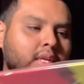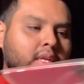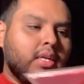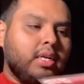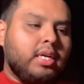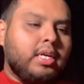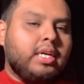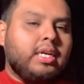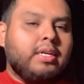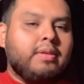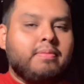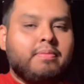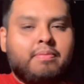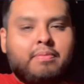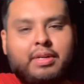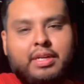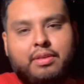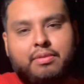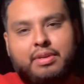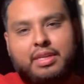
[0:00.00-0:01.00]
by
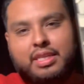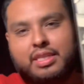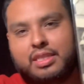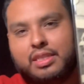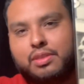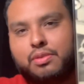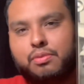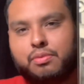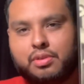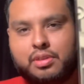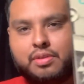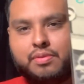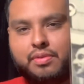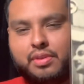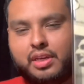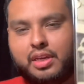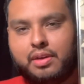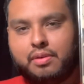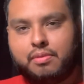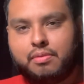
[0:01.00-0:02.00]
the way, this is one of
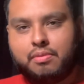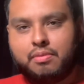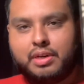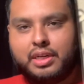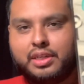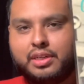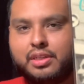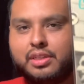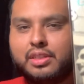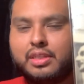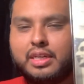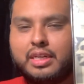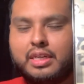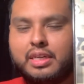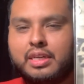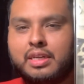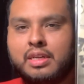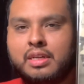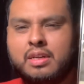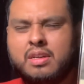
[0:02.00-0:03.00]
the records that I
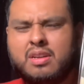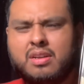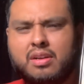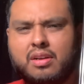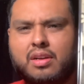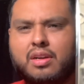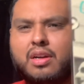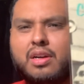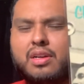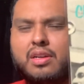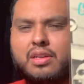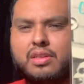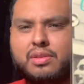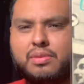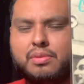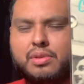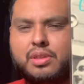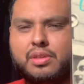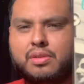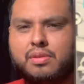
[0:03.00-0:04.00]
got as
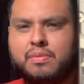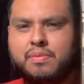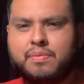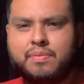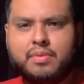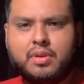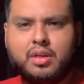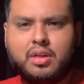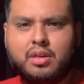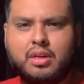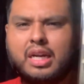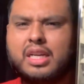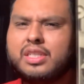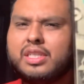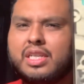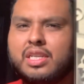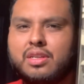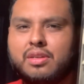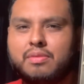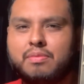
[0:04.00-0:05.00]
well. Actually,
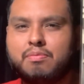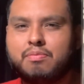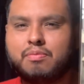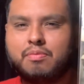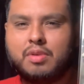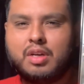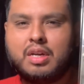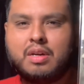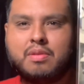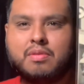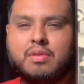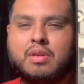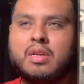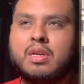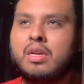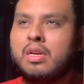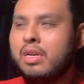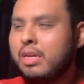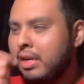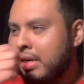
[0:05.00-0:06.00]
no, not.
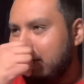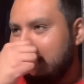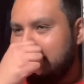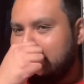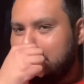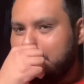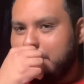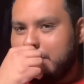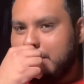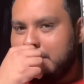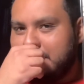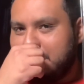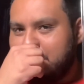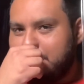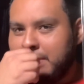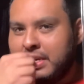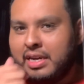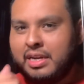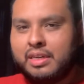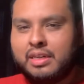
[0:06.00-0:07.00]
I think by the time I
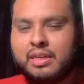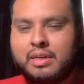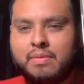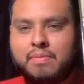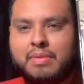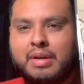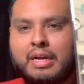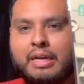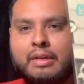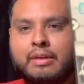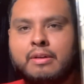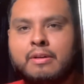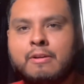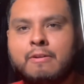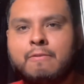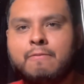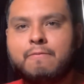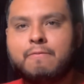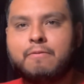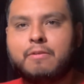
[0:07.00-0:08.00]
had come back
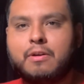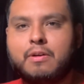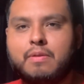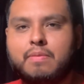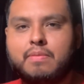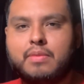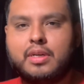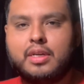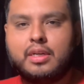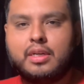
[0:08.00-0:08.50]
from